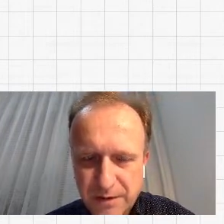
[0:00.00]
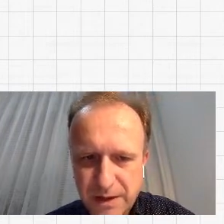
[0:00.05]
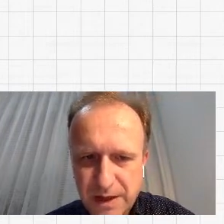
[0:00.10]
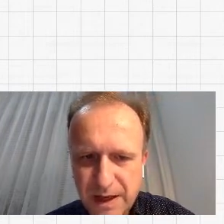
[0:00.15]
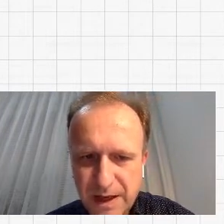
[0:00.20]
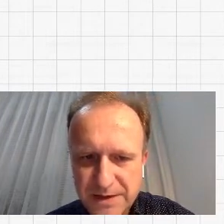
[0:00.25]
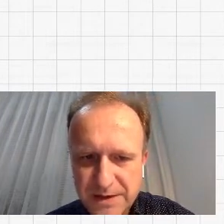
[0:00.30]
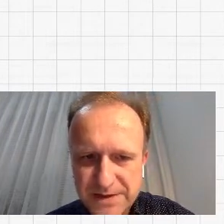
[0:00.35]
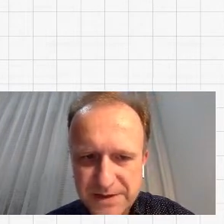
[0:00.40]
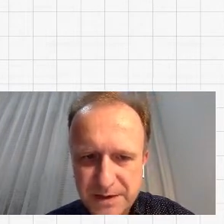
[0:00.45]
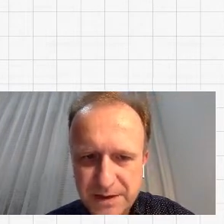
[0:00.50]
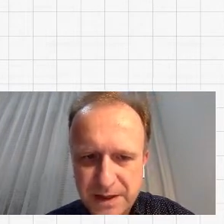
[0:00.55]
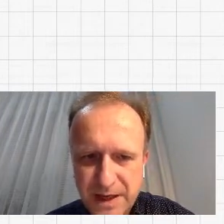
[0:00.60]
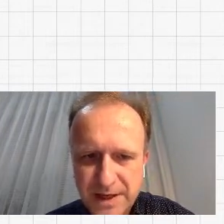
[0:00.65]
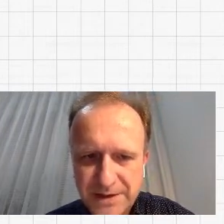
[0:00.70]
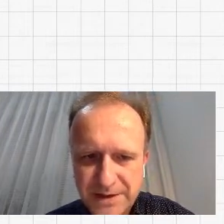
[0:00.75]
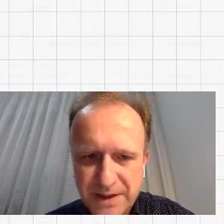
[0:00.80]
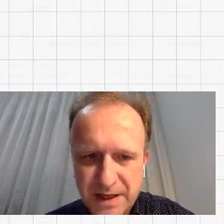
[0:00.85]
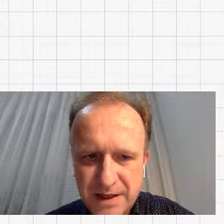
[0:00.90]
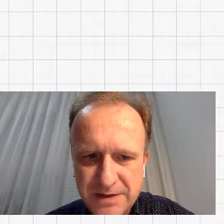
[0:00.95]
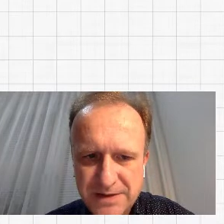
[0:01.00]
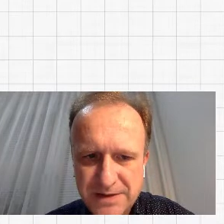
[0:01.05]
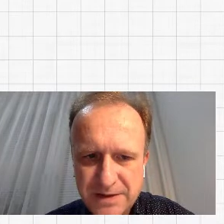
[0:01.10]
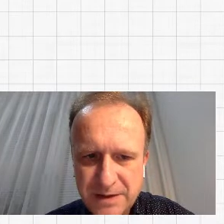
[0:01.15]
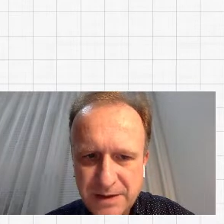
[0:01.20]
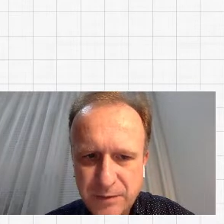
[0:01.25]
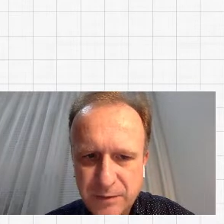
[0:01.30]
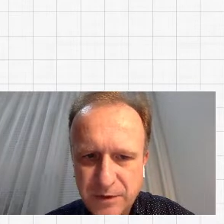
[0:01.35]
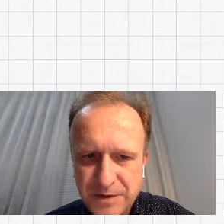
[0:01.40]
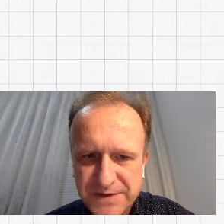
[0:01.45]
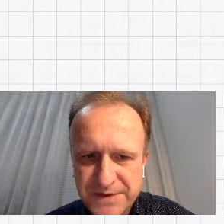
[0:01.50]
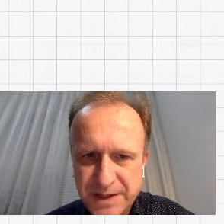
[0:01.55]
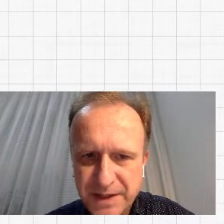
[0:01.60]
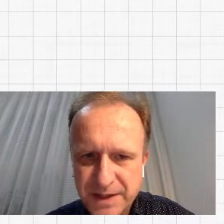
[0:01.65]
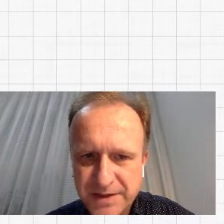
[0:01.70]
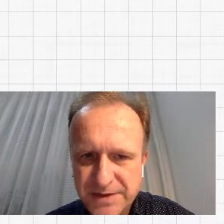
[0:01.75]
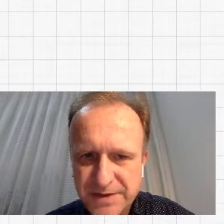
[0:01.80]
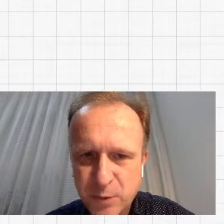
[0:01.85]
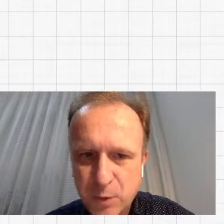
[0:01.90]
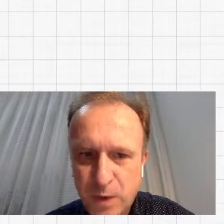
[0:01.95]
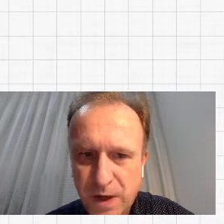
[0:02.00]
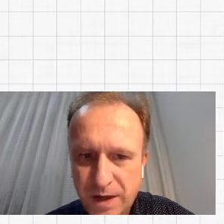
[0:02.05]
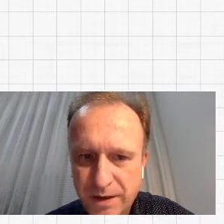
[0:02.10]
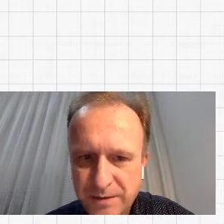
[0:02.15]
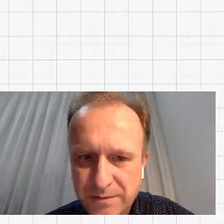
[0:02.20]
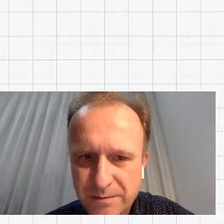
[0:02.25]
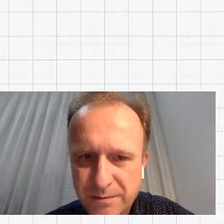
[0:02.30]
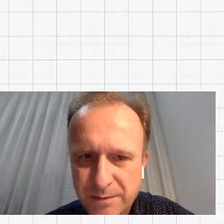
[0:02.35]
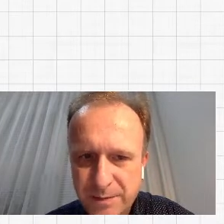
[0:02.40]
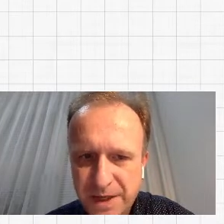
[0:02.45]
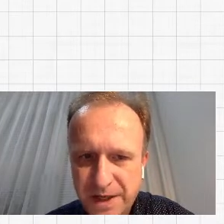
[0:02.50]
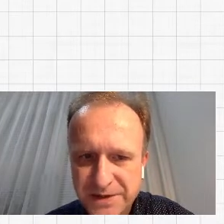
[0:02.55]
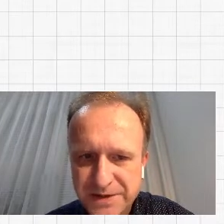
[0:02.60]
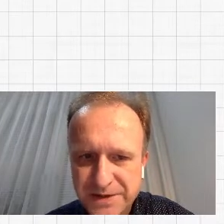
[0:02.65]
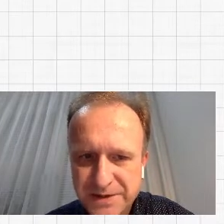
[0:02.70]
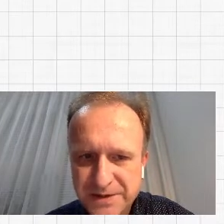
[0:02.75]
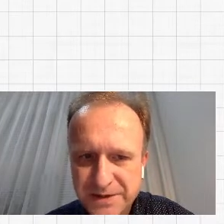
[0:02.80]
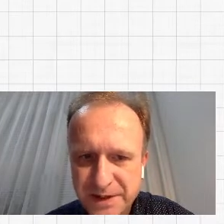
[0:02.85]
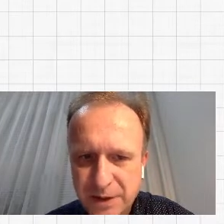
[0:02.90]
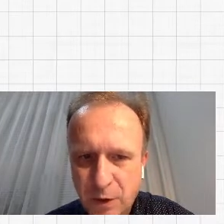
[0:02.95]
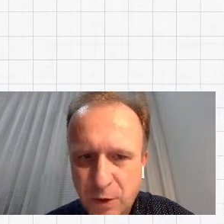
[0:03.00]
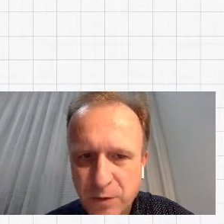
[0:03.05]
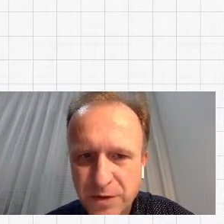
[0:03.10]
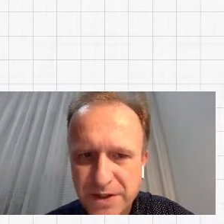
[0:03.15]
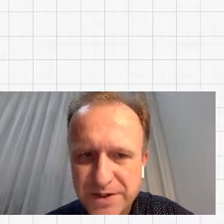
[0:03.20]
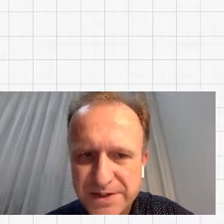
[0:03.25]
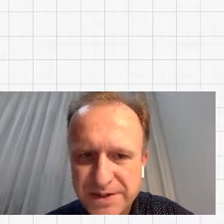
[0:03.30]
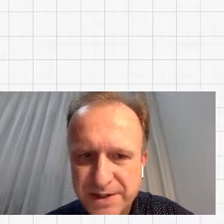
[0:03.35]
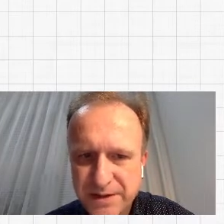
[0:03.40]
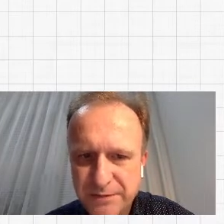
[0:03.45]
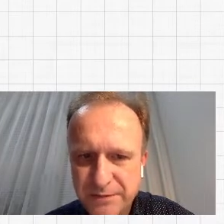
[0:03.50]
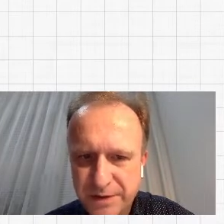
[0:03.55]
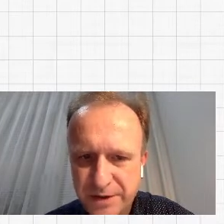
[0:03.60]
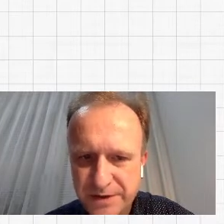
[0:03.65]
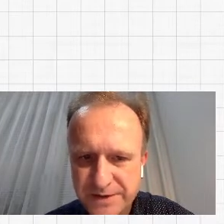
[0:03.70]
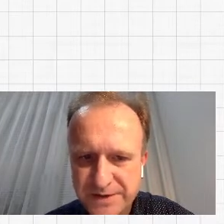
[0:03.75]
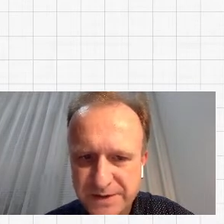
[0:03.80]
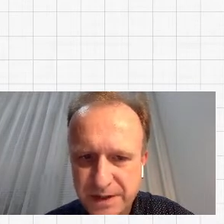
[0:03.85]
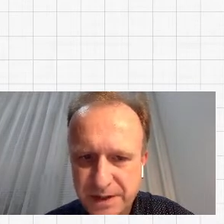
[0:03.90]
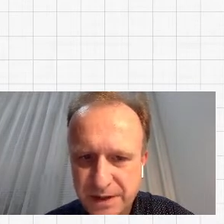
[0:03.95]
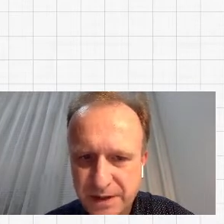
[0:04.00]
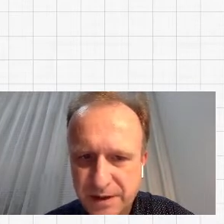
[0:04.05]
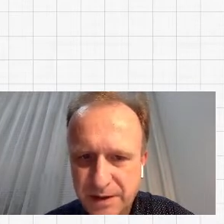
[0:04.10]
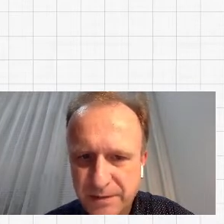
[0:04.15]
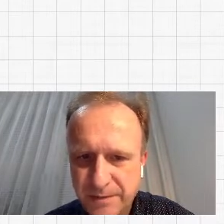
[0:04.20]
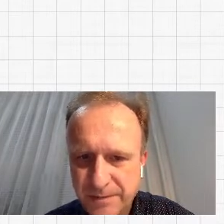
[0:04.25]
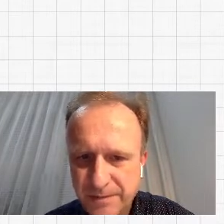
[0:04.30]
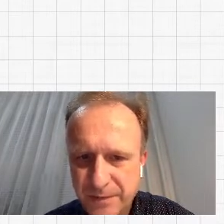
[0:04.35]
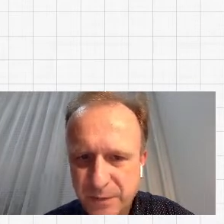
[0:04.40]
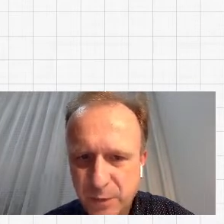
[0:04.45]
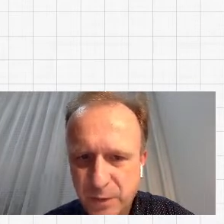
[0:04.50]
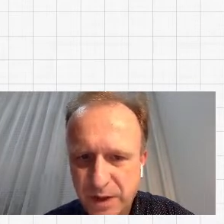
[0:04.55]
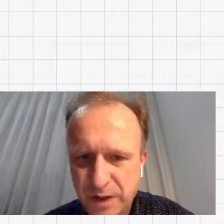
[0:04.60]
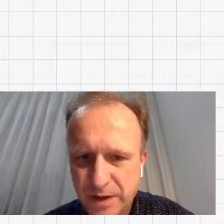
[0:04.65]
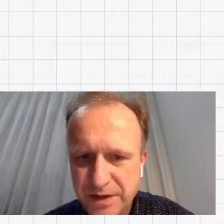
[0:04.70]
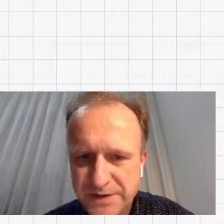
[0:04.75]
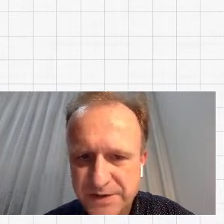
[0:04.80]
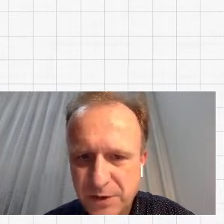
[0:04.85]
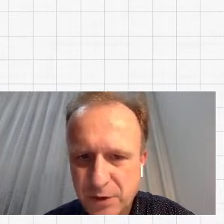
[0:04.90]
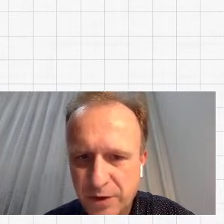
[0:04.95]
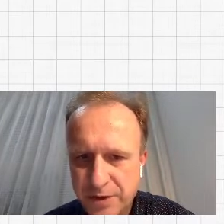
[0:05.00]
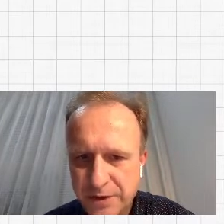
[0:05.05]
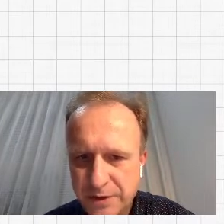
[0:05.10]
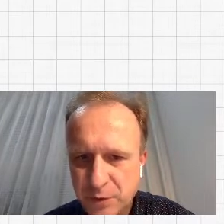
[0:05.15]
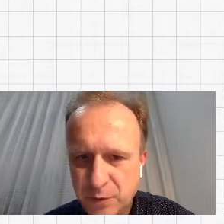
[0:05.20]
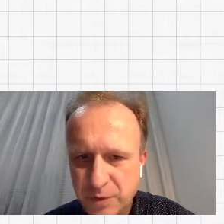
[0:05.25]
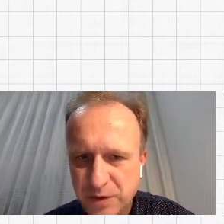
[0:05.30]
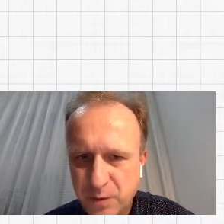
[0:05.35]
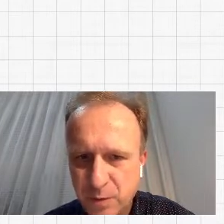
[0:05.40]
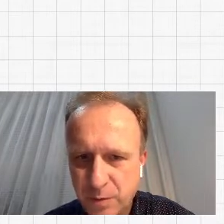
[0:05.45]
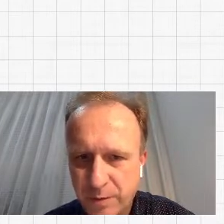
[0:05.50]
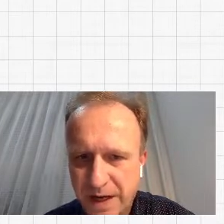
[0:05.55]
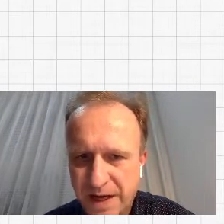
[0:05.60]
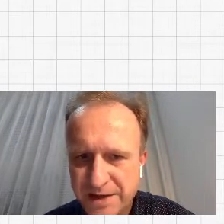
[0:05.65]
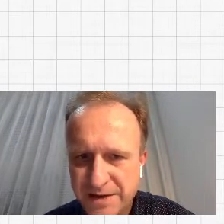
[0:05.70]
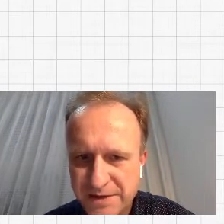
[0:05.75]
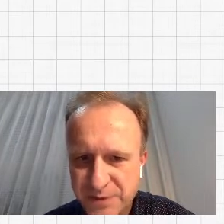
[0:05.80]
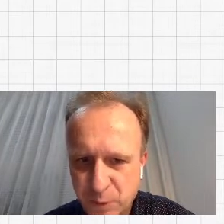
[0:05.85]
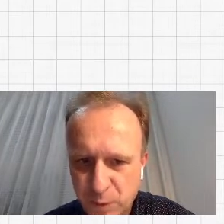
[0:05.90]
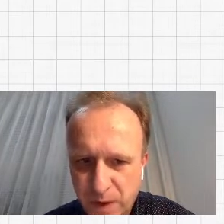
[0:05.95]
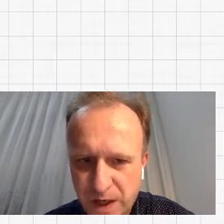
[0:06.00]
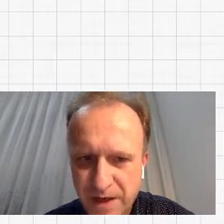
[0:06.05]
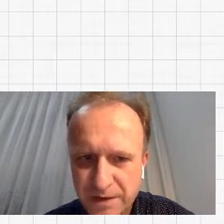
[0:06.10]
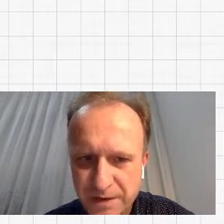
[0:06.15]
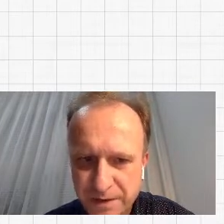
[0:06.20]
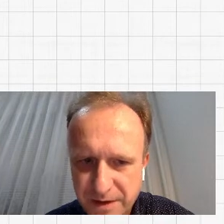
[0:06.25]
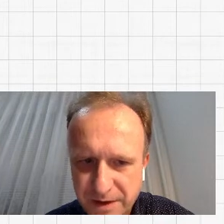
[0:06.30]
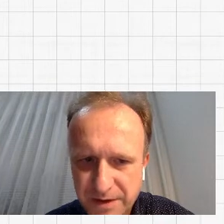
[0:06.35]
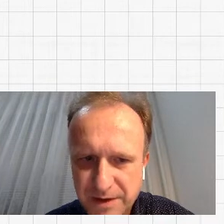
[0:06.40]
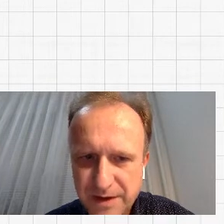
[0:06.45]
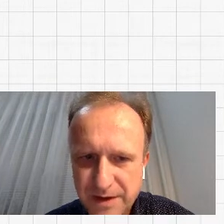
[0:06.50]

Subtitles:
x at x equals -1, but the only difference here, well, it's going to be -1